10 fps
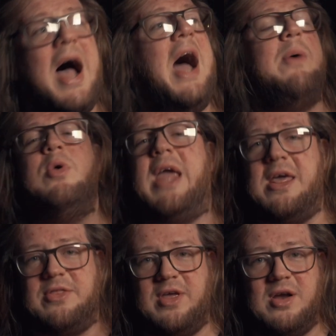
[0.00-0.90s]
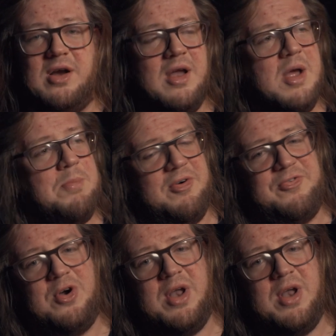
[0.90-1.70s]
I will get there, but for